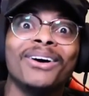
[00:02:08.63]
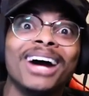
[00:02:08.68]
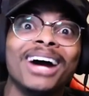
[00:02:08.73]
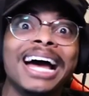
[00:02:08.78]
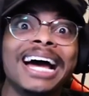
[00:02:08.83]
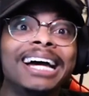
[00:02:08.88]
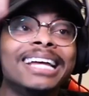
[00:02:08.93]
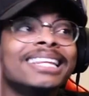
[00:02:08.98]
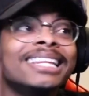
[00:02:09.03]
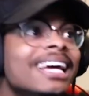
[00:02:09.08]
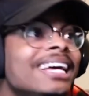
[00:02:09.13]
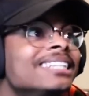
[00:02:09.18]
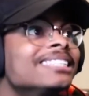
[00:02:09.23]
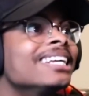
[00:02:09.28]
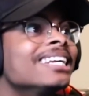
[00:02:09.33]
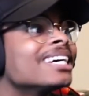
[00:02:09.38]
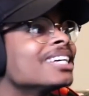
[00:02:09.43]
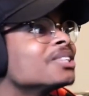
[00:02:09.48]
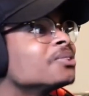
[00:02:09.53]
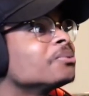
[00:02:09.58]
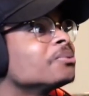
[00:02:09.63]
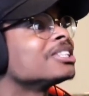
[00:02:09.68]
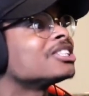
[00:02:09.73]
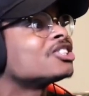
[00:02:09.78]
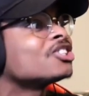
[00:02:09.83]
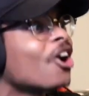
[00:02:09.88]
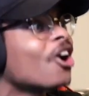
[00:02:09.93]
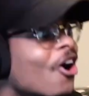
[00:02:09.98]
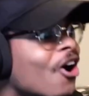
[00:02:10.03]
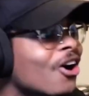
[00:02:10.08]
These niggas was
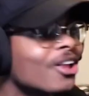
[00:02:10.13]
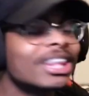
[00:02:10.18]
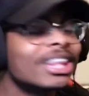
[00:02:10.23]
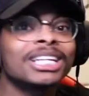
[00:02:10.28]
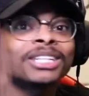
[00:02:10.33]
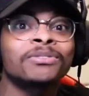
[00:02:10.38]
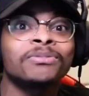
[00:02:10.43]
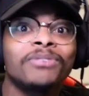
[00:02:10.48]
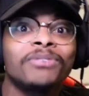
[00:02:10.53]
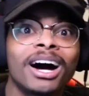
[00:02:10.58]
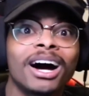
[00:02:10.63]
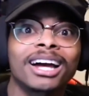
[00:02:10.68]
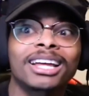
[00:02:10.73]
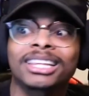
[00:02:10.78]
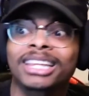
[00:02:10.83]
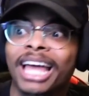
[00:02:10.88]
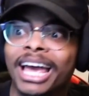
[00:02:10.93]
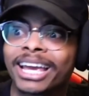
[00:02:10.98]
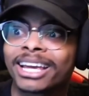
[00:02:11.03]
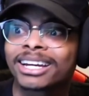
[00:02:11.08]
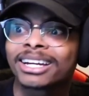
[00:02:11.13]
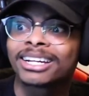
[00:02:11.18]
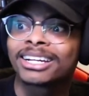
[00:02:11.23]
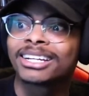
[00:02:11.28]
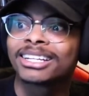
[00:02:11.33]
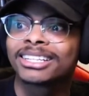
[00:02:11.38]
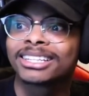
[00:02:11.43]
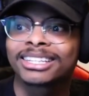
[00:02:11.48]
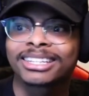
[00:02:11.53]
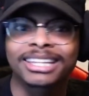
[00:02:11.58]
tall as fuck. Like
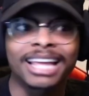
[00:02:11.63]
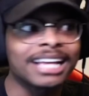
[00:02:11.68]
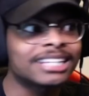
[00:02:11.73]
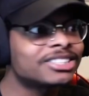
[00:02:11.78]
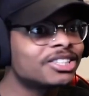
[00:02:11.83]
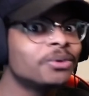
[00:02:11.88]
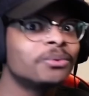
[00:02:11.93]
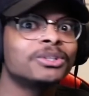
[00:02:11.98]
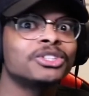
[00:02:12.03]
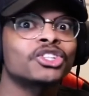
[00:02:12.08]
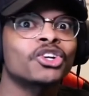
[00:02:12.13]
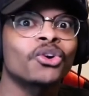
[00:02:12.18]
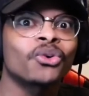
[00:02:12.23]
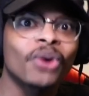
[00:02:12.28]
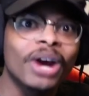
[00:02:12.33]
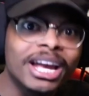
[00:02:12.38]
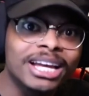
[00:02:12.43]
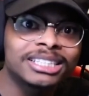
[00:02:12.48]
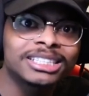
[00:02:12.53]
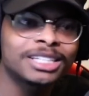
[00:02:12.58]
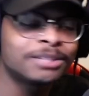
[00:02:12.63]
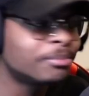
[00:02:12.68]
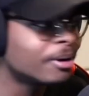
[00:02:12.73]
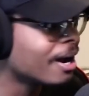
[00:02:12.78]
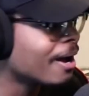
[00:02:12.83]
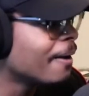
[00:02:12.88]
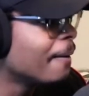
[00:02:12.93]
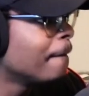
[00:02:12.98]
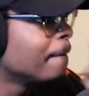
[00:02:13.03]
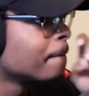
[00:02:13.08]
that shit was crazy, bro.
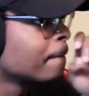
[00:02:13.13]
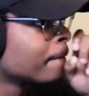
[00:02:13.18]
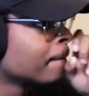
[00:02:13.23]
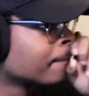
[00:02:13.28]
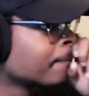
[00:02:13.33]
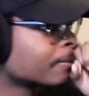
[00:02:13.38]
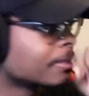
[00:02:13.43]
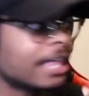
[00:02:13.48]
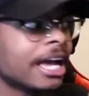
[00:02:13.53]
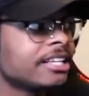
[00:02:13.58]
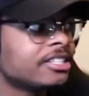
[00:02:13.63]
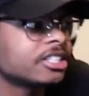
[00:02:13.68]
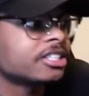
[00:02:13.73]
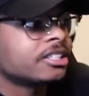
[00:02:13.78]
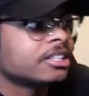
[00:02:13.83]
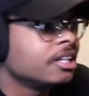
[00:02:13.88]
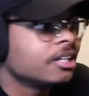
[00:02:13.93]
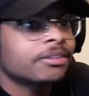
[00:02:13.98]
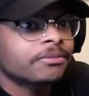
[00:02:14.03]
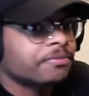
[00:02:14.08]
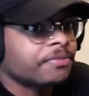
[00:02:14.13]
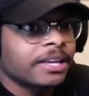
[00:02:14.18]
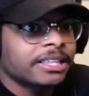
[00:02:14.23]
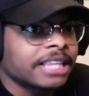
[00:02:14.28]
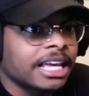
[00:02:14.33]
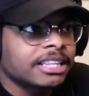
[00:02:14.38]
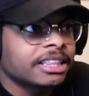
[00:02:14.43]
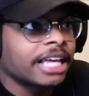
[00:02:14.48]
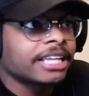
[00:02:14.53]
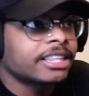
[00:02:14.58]
They just looked fa- they like
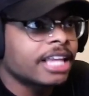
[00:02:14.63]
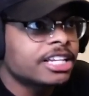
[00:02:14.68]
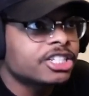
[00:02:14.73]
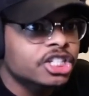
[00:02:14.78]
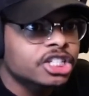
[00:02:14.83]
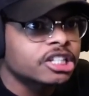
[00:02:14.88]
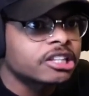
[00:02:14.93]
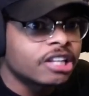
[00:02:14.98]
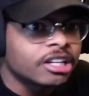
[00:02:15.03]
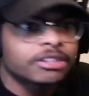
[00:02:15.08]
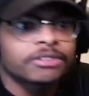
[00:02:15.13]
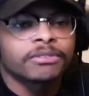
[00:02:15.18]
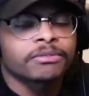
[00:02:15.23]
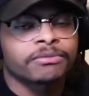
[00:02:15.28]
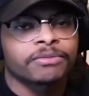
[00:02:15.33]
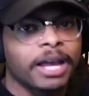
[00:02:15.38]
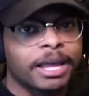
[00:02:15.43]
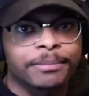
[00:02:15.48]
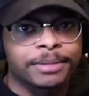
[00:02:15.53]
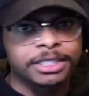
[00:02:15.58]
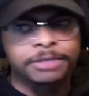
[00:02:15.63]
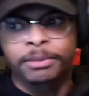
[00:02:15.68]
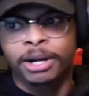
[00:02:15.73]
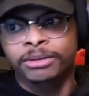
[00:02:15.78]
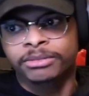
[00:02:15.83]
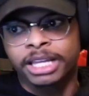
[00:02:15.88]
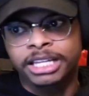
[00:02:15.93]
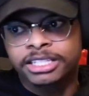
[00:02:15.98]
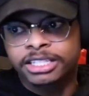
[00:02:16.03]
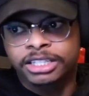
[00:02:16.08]
they just looked famous, bro. They
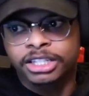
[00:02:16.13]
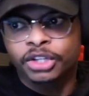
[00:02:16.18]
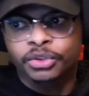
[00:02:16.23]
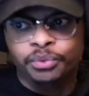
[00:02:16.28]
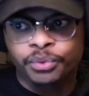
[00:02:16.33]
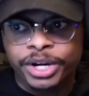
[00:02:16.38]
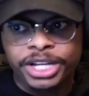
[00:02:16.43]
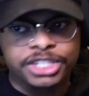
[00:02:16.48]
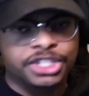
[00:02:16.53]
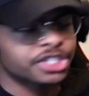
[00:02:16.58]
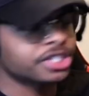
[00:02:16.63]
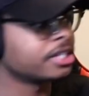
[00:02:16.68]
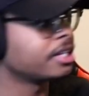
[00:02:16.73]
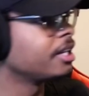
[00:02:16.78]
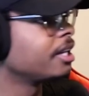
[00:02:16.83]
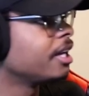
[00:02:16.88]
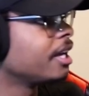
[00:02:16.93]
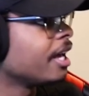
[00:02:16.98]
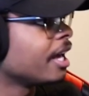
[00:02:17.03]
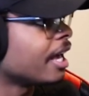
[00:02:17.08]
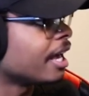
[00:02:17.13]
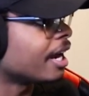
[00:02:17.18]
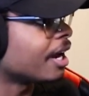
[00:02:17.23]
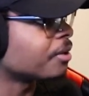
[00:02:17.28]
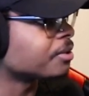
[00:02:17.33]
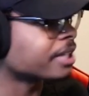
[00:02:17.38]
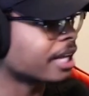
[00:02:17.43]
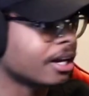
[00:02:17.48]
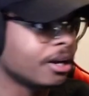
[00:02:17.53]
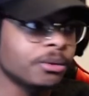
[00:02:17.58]
just looked rich, and I was like,
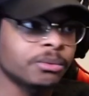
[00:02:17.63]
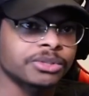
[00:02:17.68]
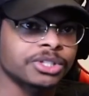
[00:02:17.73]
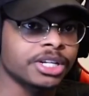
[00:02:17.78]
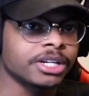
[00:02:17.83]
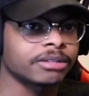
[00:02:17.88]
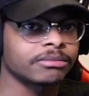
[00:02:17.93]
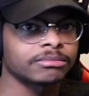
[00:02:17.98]
oh shit.